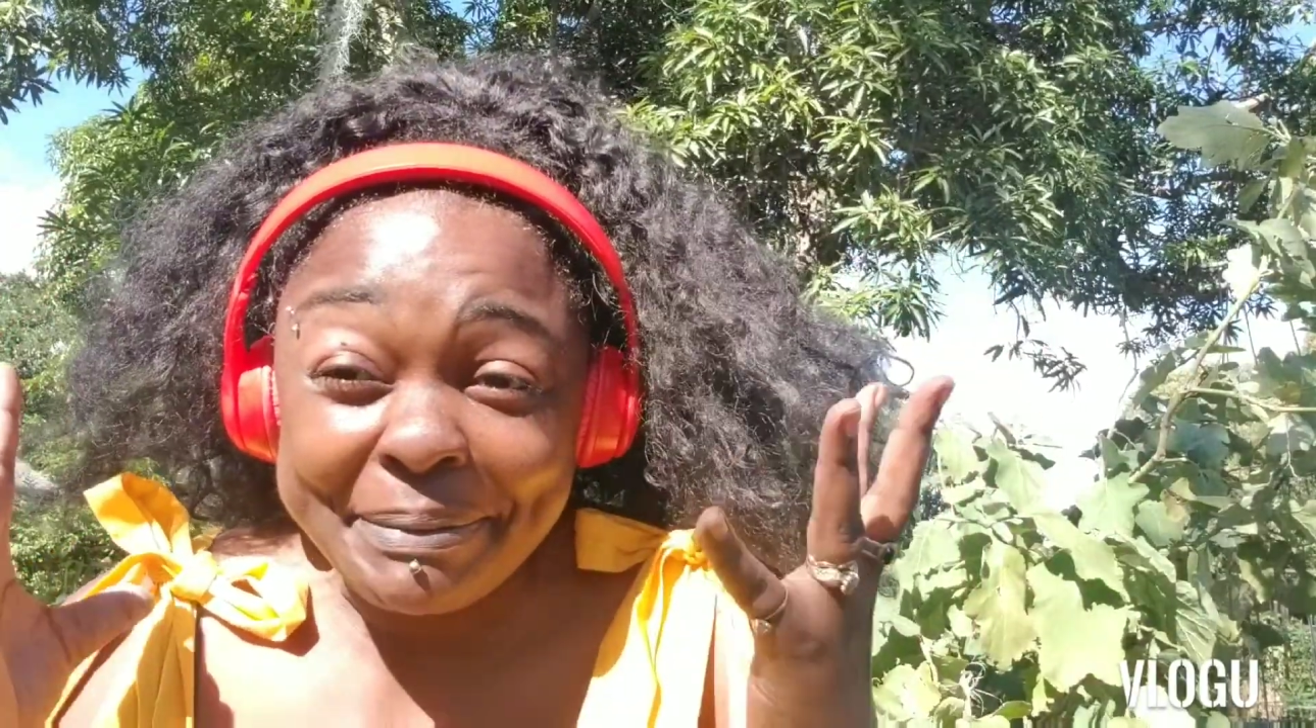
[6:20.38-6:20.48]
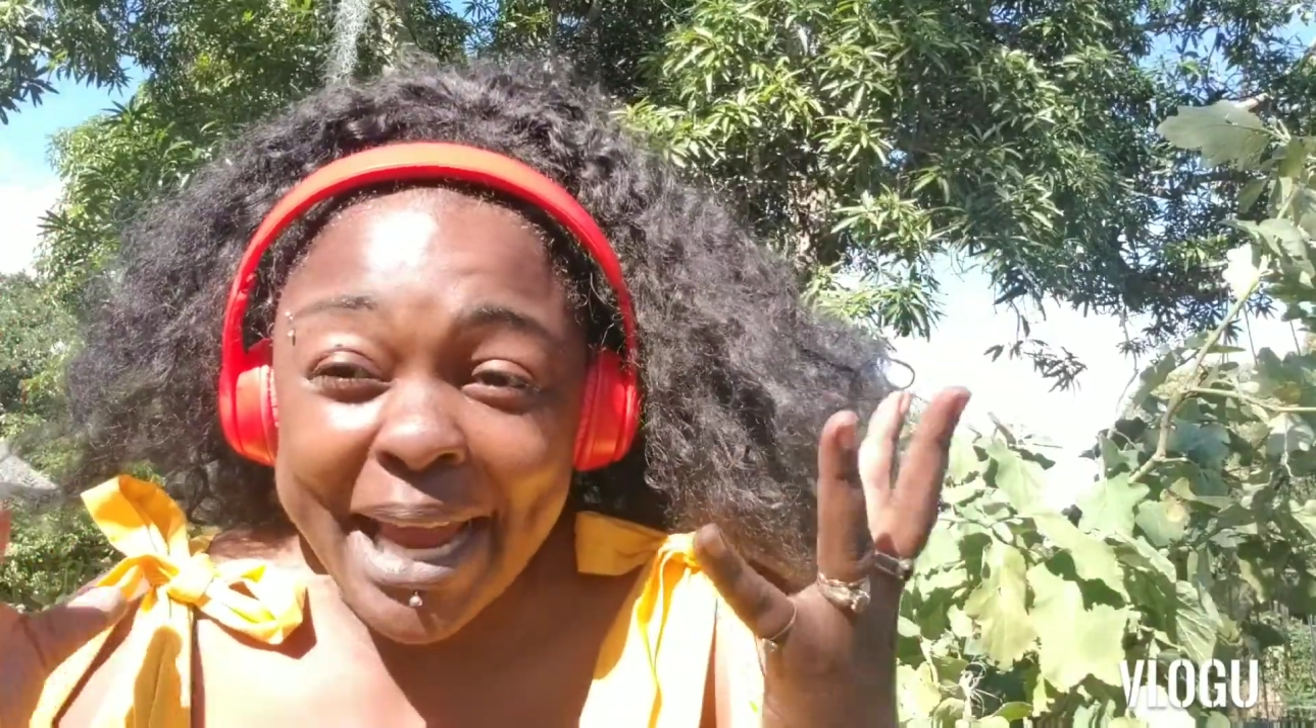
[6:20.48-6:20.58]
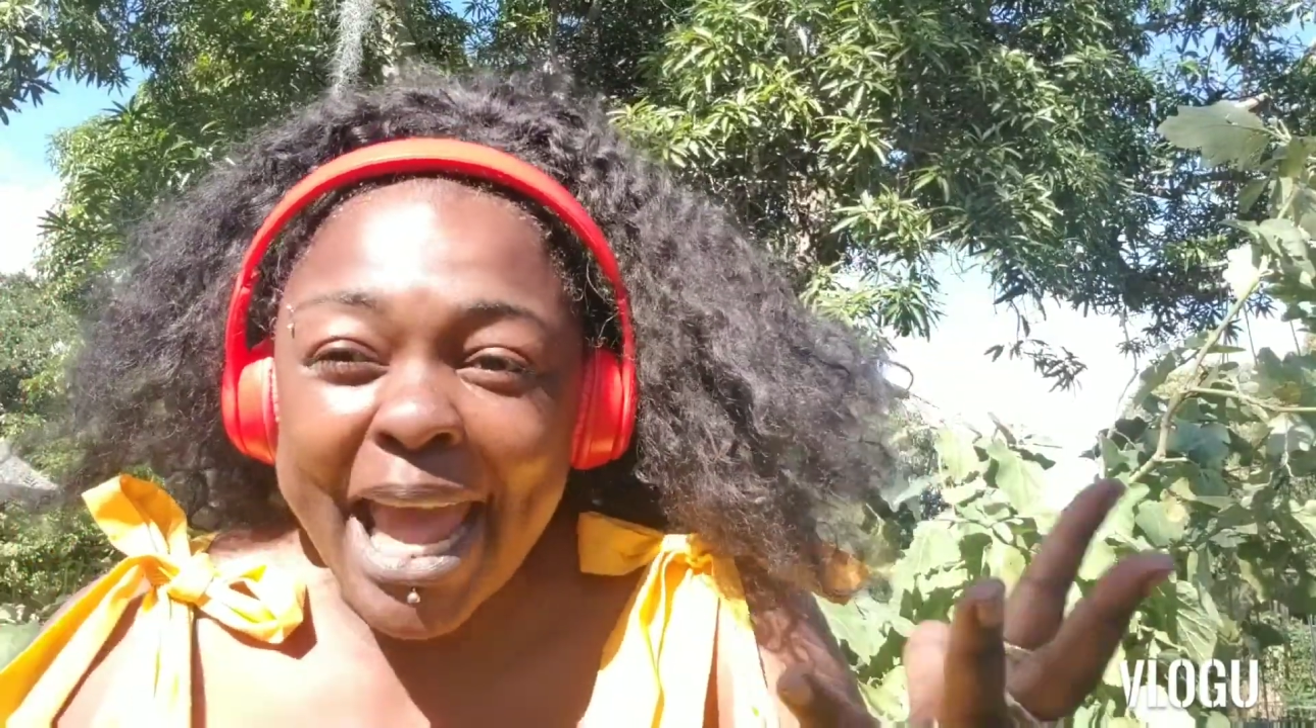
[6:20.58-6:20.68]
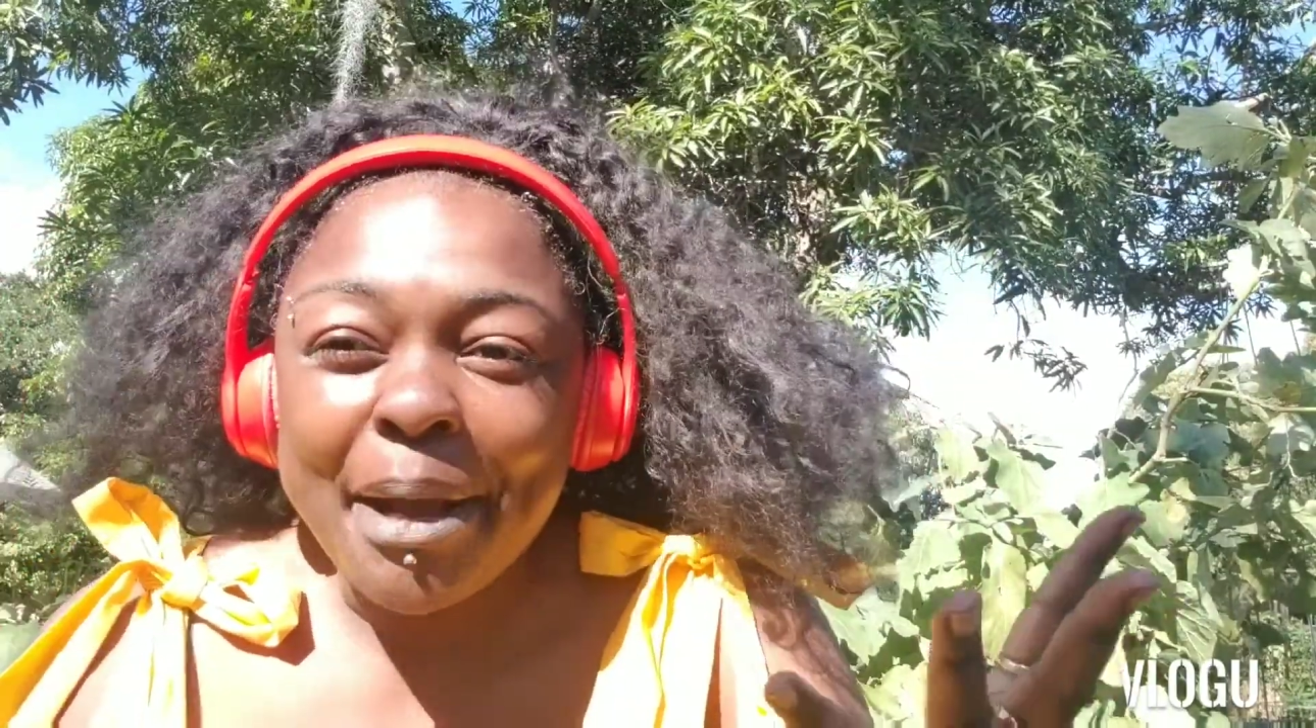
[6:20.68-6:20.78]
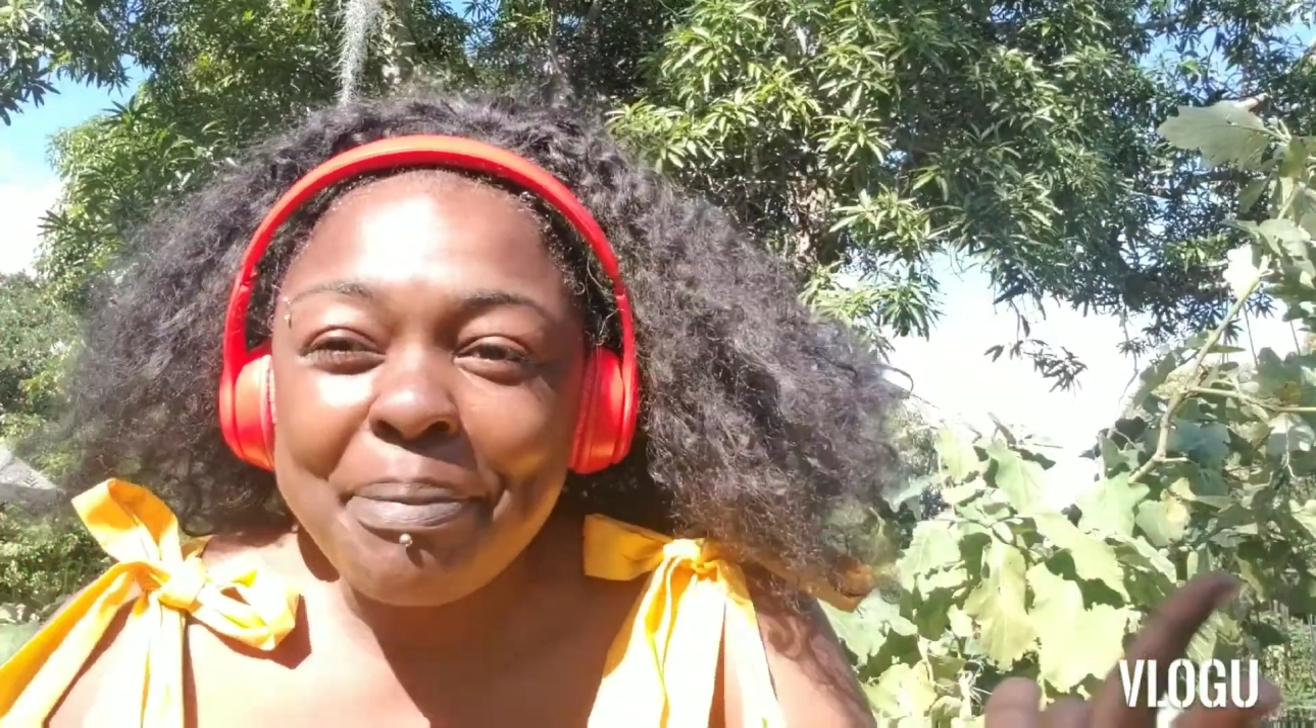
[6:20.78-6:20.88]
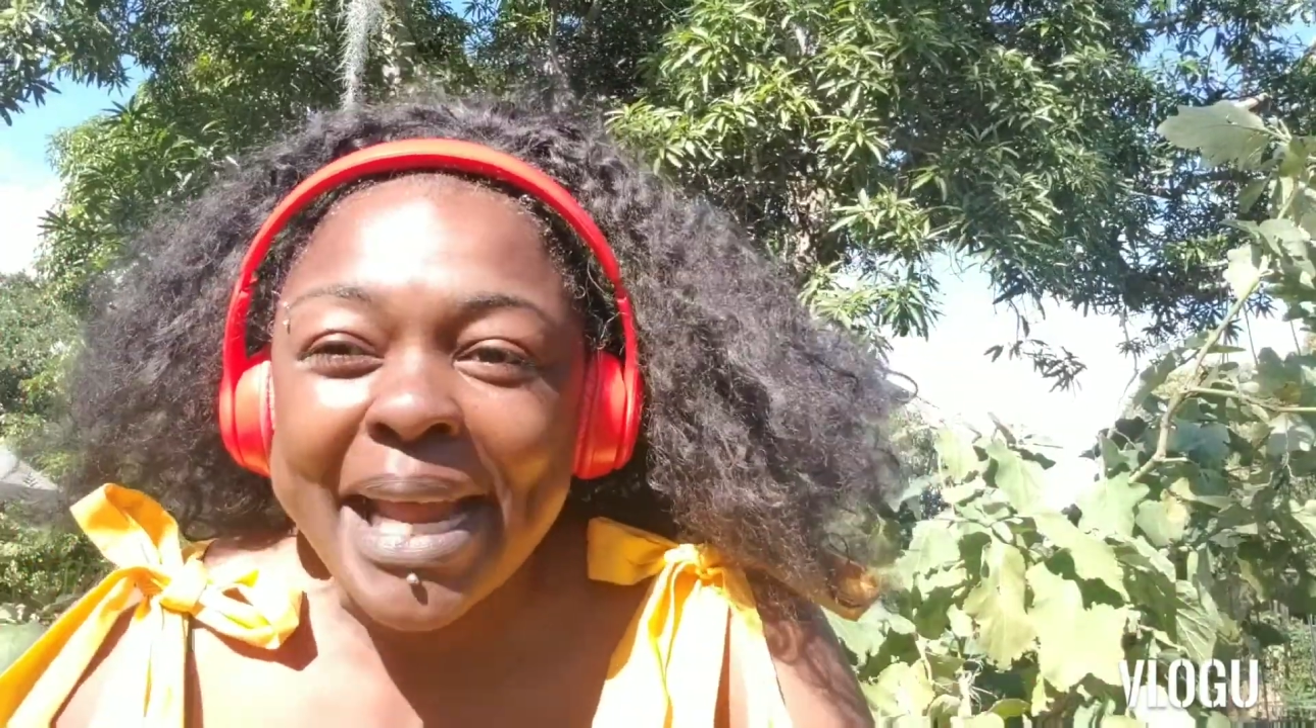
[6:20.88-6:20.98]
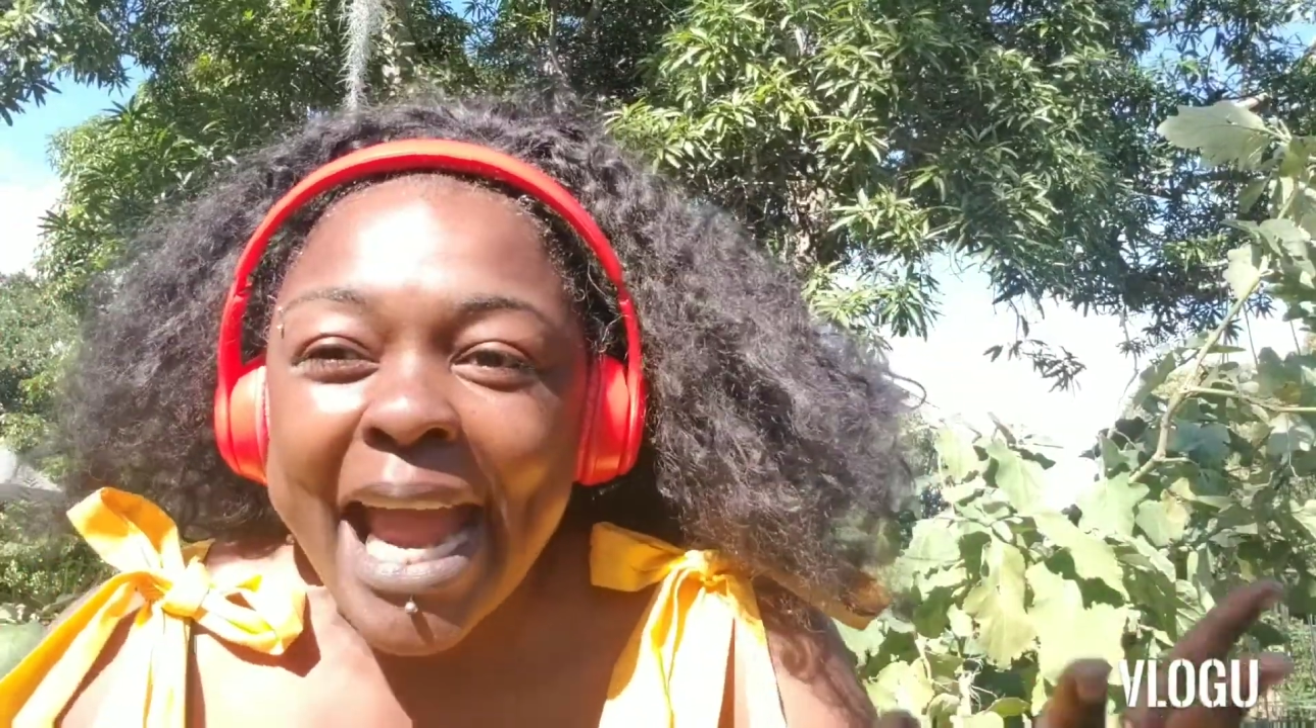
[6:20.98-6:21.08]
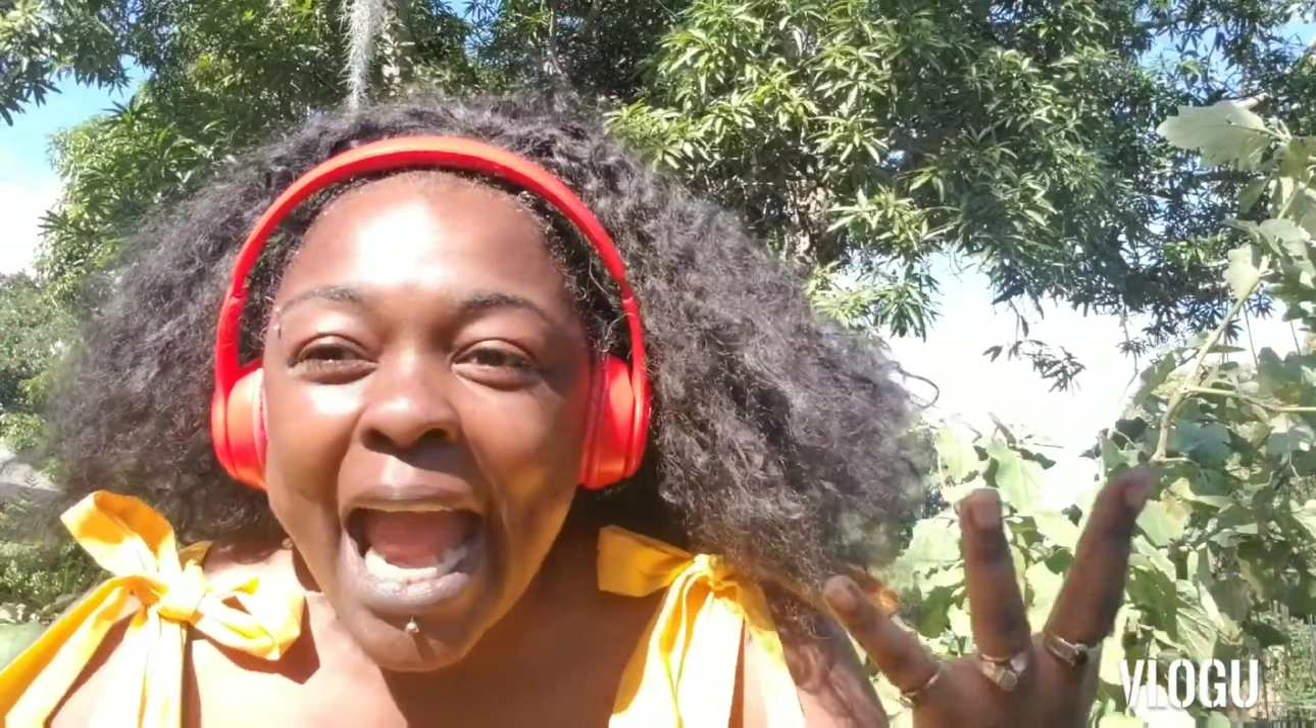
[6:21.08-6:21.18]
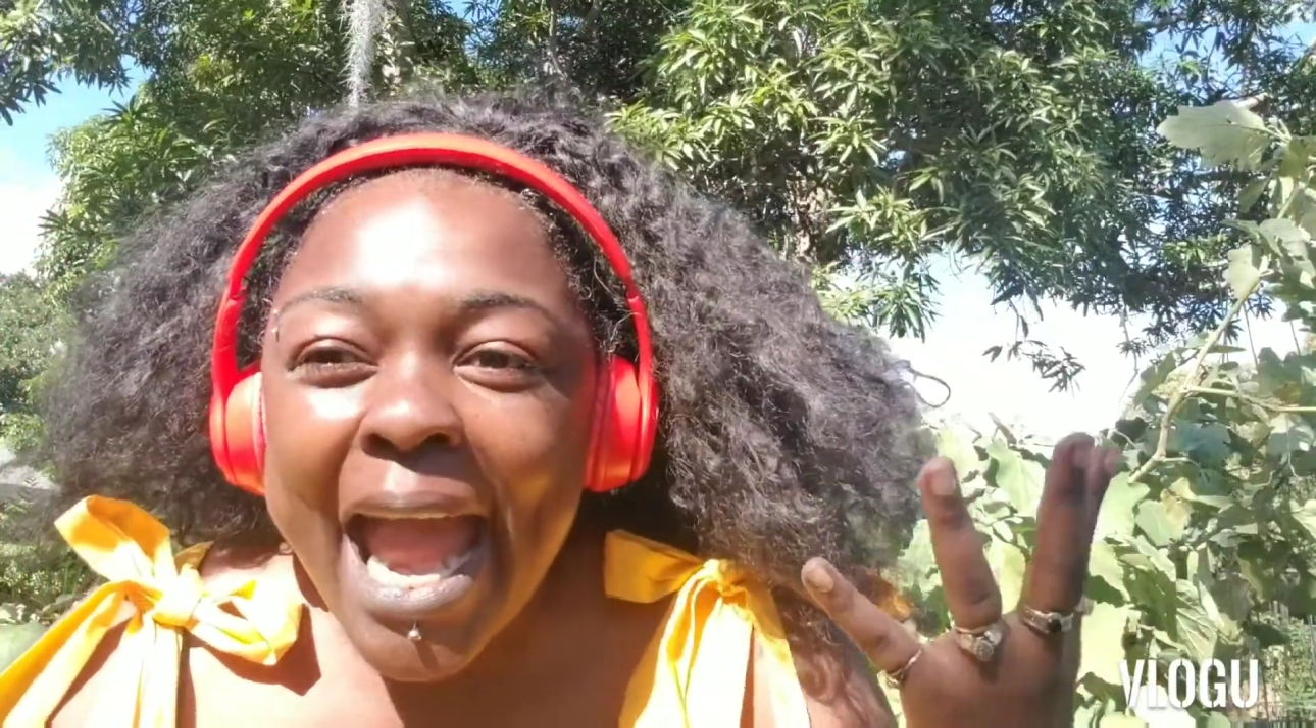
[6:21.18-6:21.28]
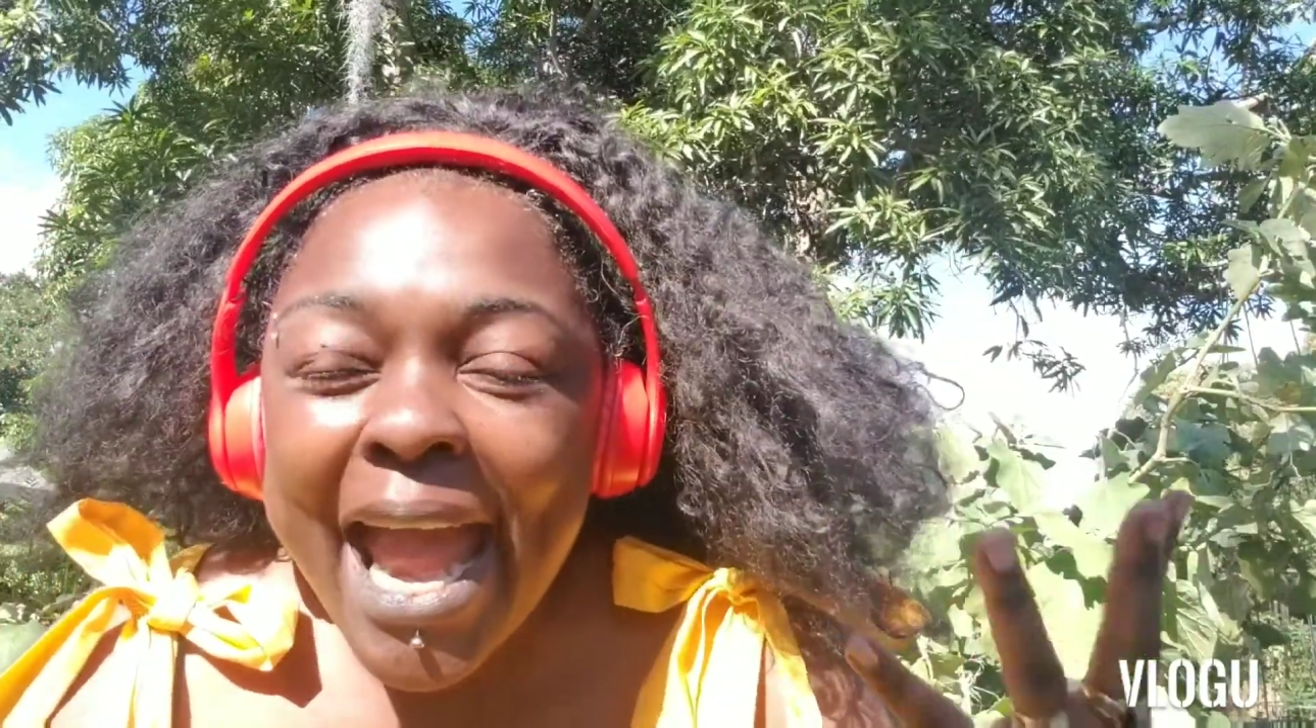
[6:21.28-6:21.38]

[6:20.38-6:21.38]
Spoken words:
eggplant